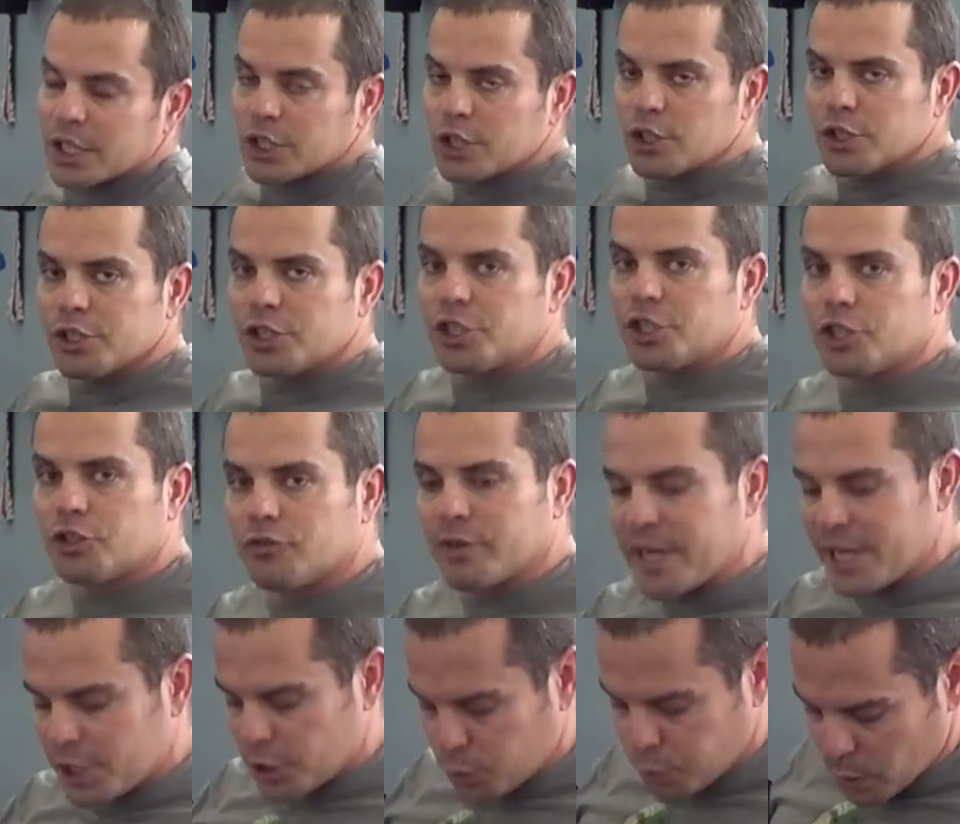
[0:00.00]
a good
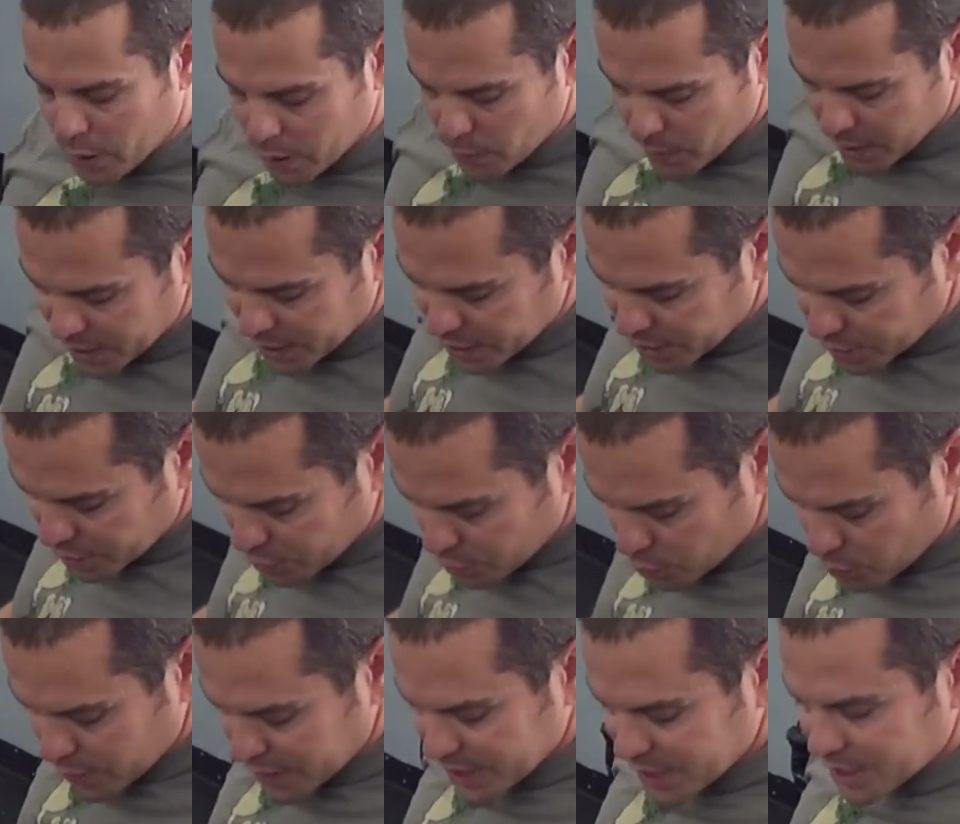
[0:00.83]
stretch, what I want you to
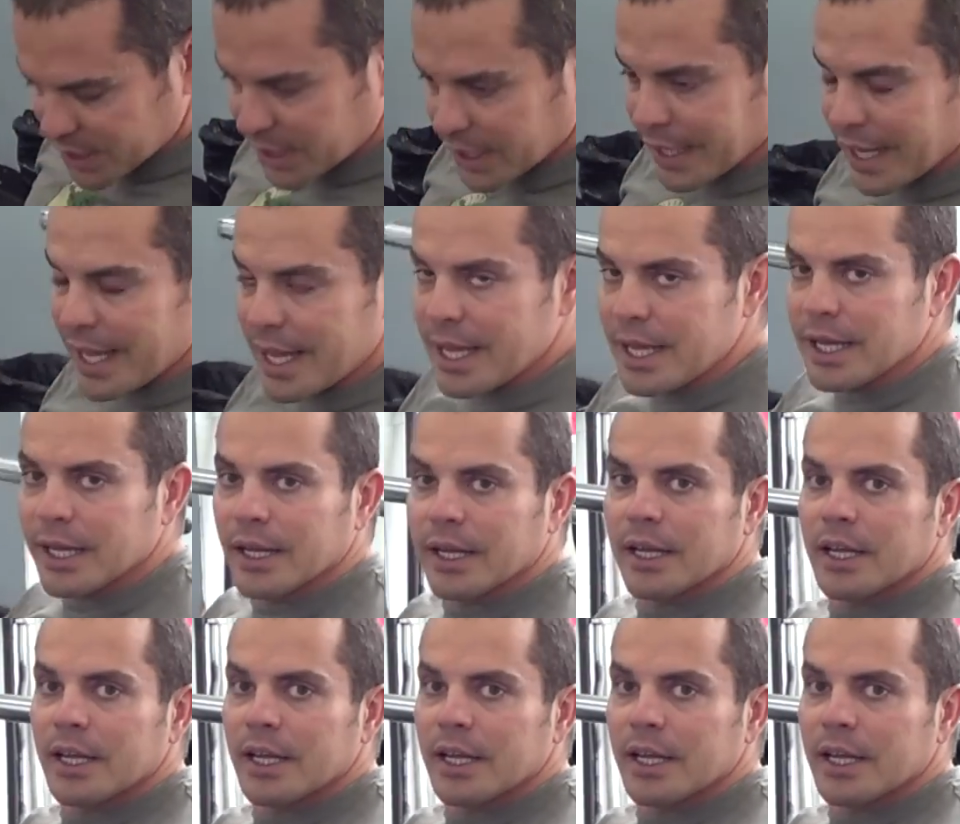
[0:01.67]
do is lay